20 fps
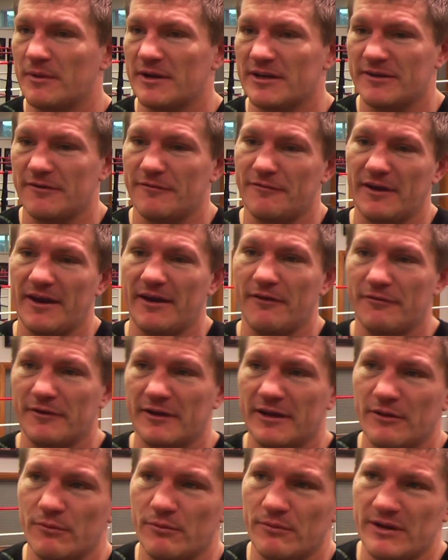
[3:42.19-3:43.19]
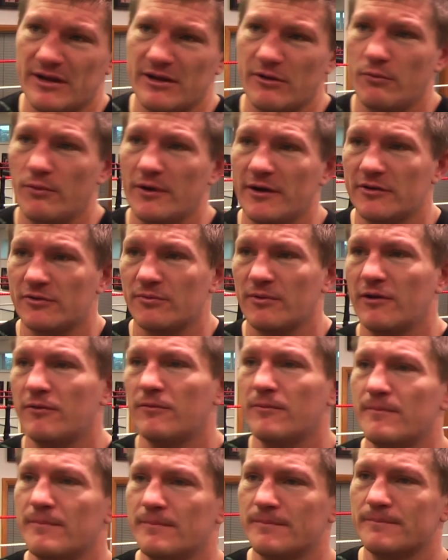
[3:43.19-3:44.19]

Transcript: It's a fight I think he can win as well.